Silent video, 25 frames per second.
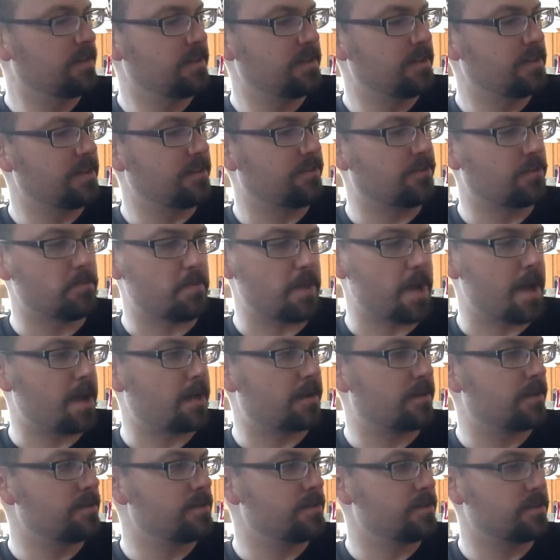different
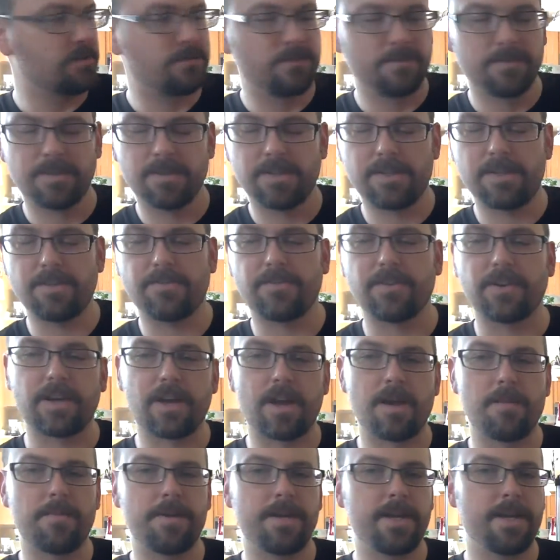patterns of different
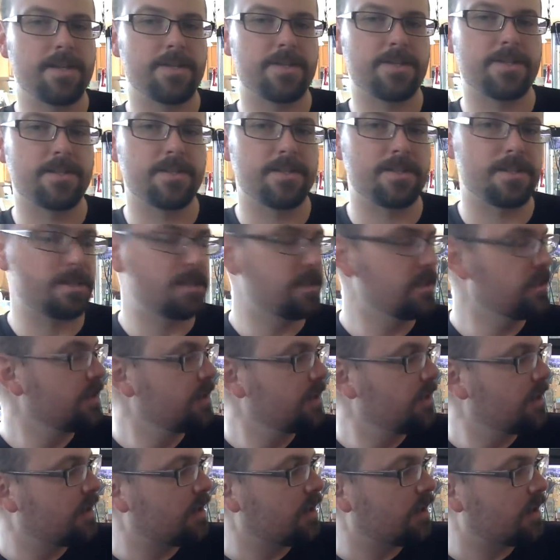combinations.
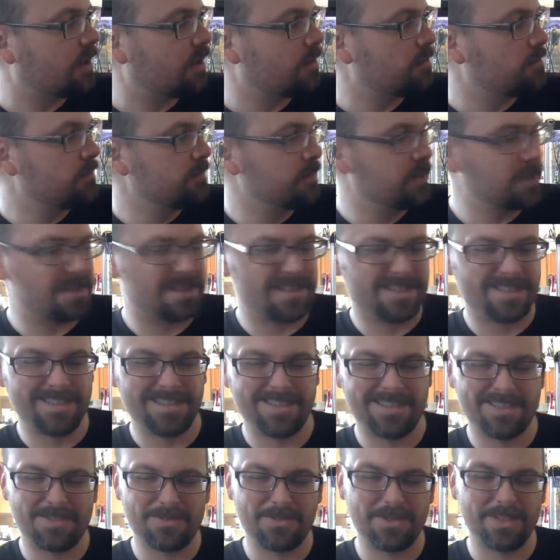
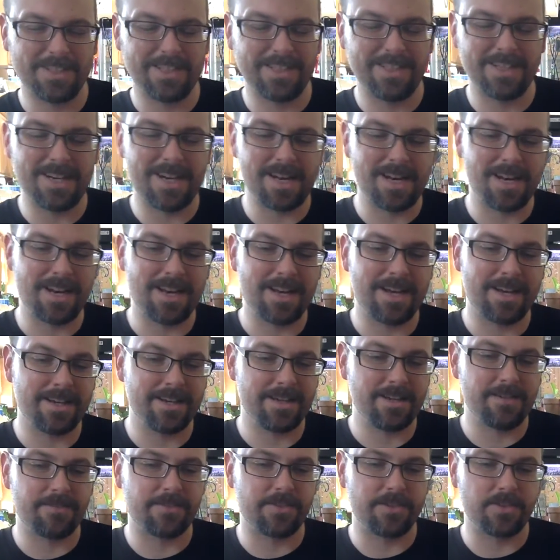It's really not a lot of
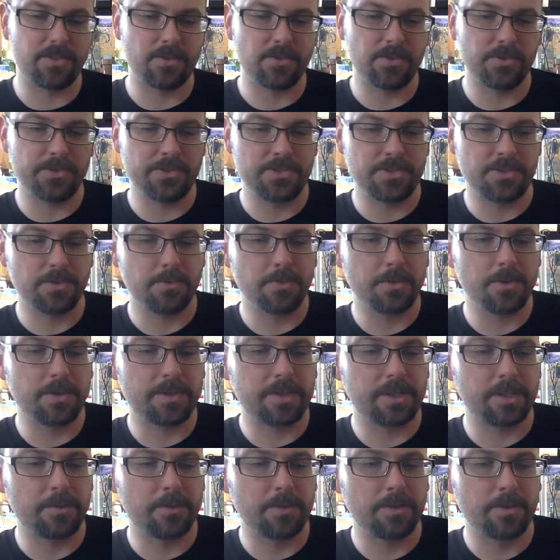different tools you're
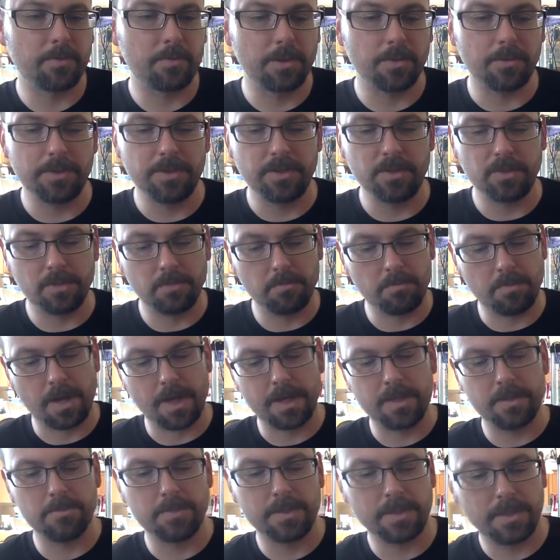working with, but when you
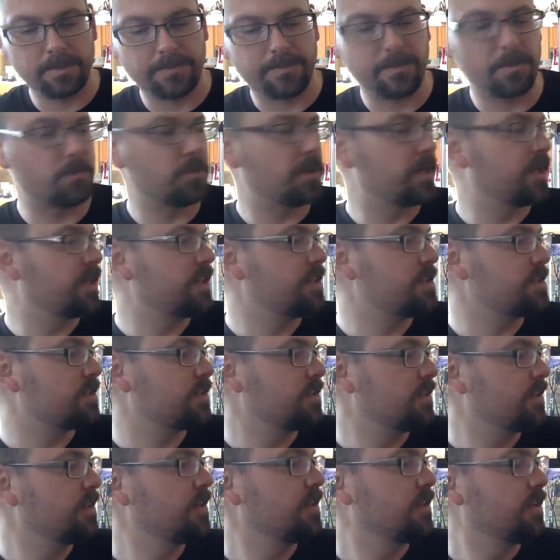combine them in different ways,
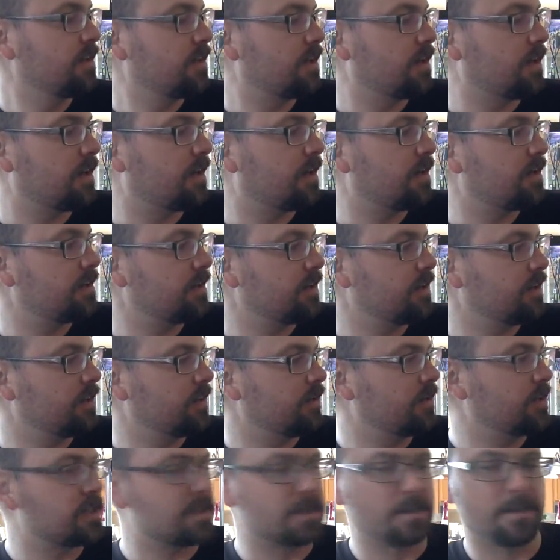it
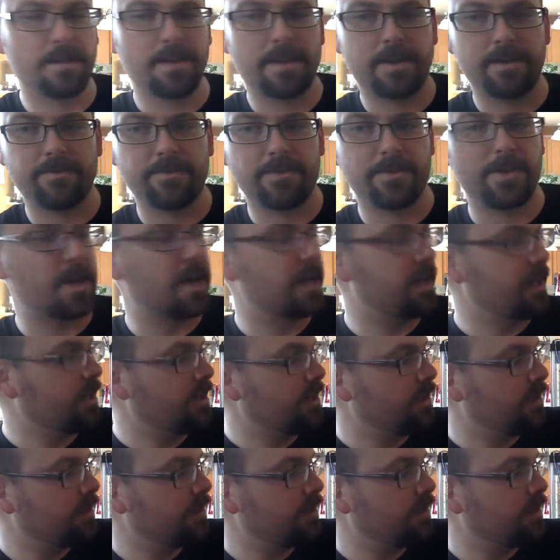creates a lot of variety.